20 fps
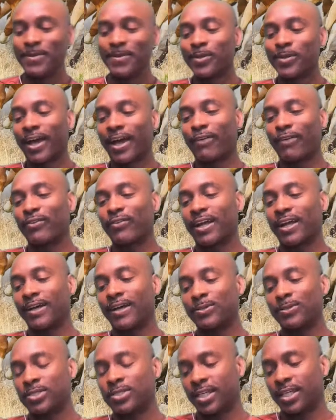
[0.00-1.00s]
I forgot
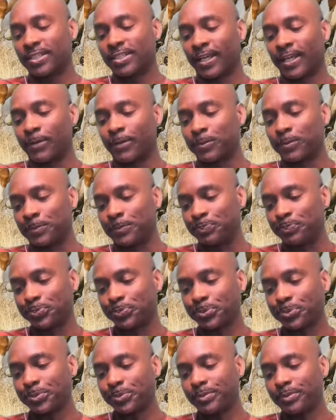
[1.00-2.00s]
who said that one.
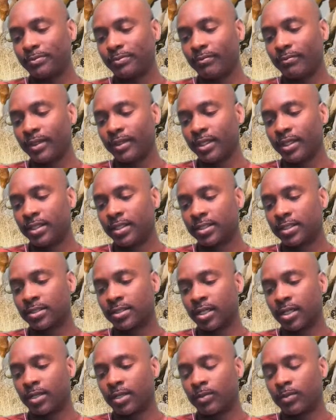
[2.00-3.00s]

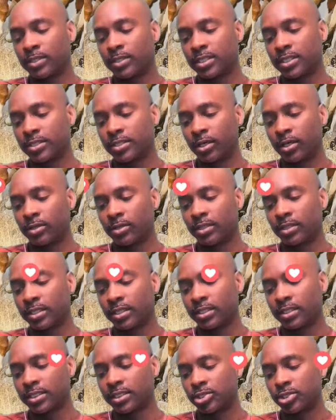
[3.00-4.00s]
Thought I was a donut
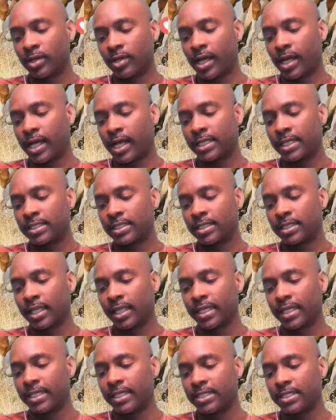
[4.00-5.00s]
and you tried to
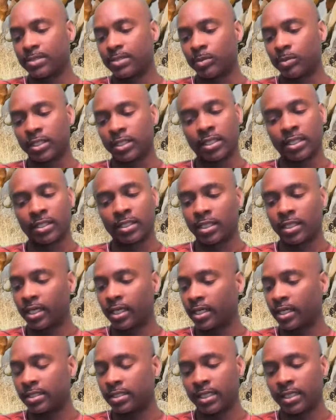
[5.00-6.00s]
glaze me. And they
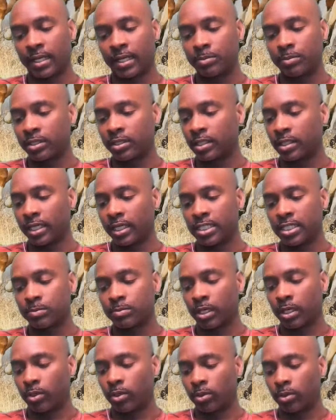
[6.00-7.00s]
glazed, and I've been glazed
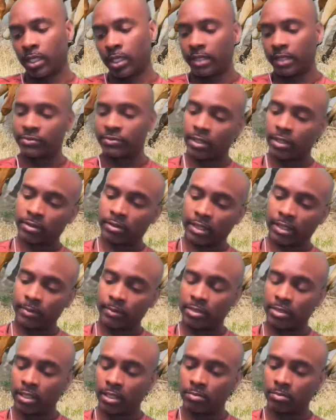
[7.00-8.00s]
my whole life, Tony. I'm
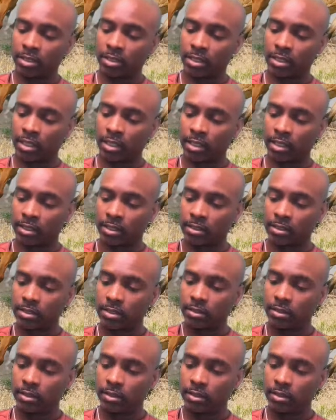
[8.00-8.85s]
done being glazed.